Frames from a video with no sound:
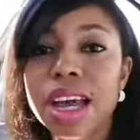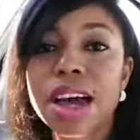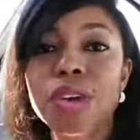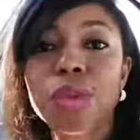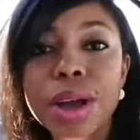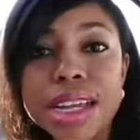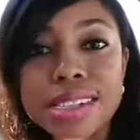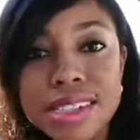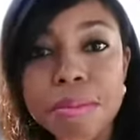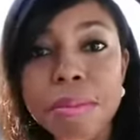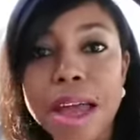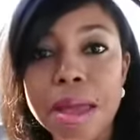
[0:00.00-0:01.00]
I
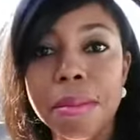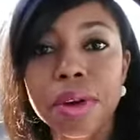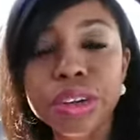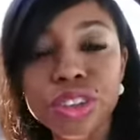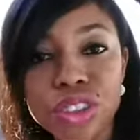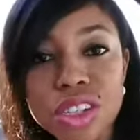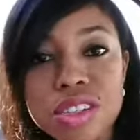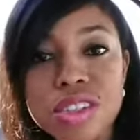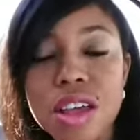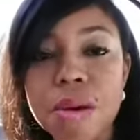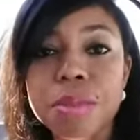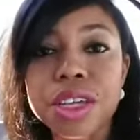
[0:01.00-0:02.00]
wasted my
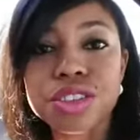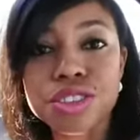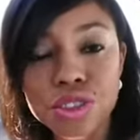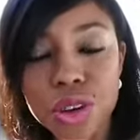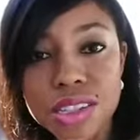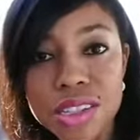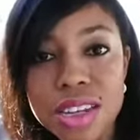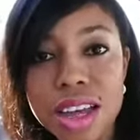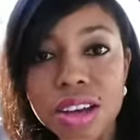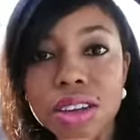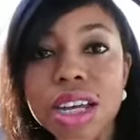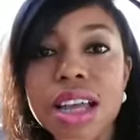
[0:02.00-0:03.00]
emotions being stressed
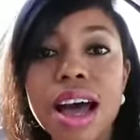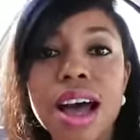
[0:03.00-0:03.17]
out.